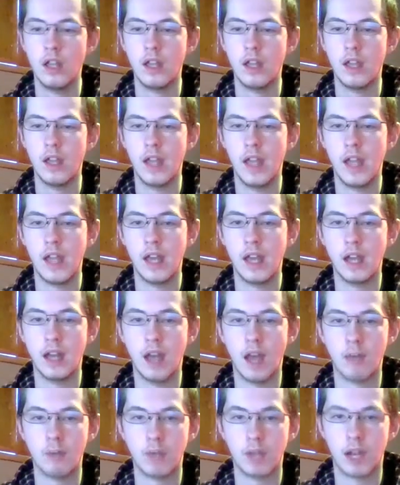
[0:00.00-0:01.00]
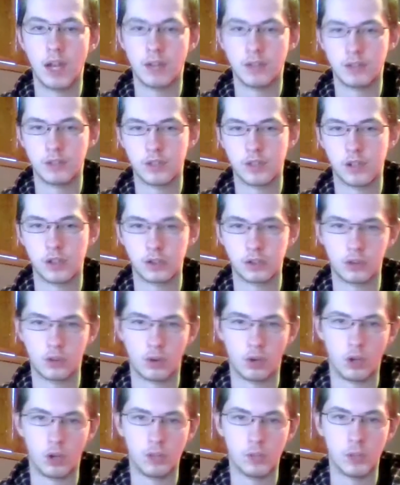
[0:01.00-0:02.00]
and I'm going to have to talk to
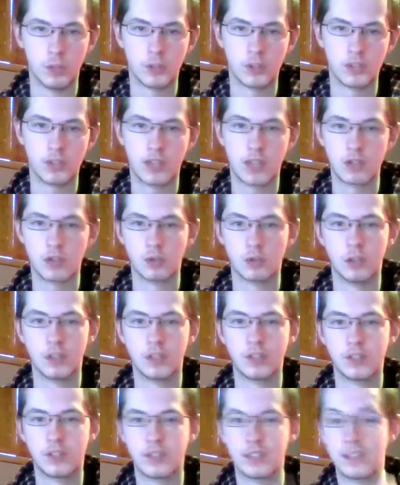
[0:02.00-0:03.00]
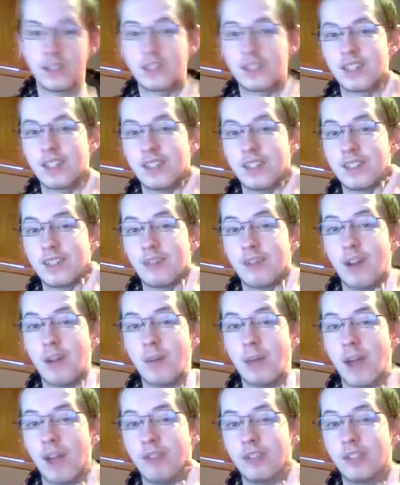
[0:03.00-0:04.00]
Corey about scheduling things, because if
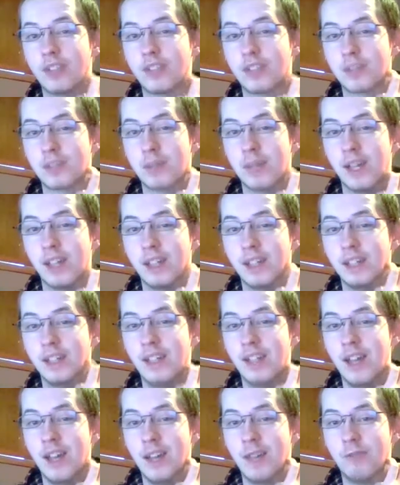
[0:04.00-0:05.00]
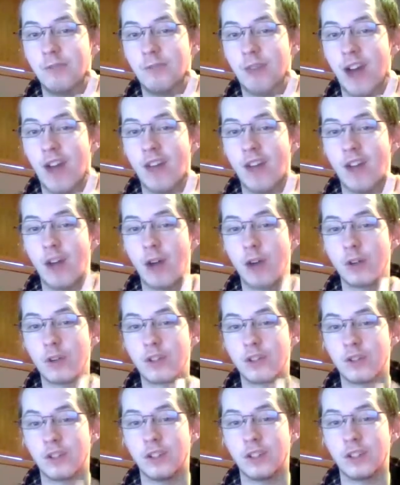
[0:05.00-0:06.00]
I'm having to spend 5
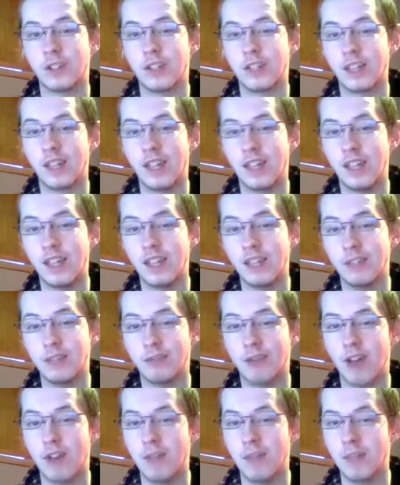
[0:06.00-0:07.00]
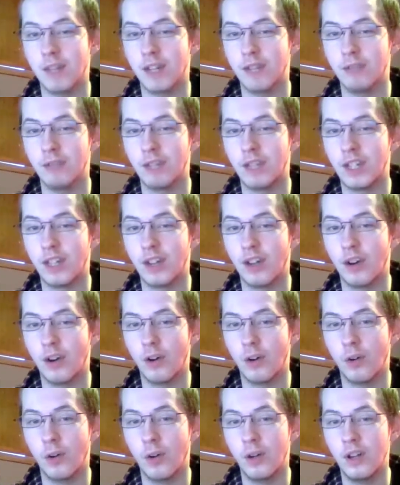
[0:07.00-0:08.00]
hours rendering a 5-minute
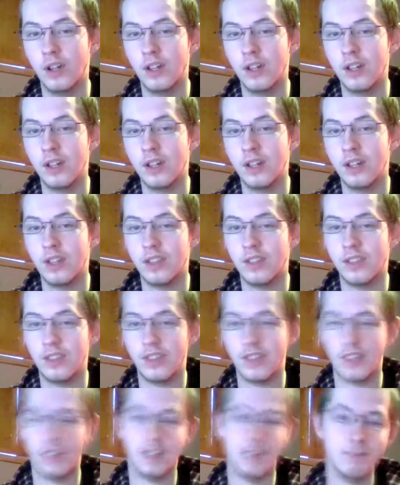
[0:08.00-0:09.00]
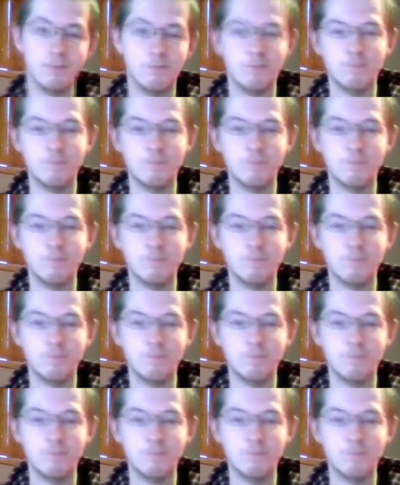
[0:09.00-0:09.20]
video, then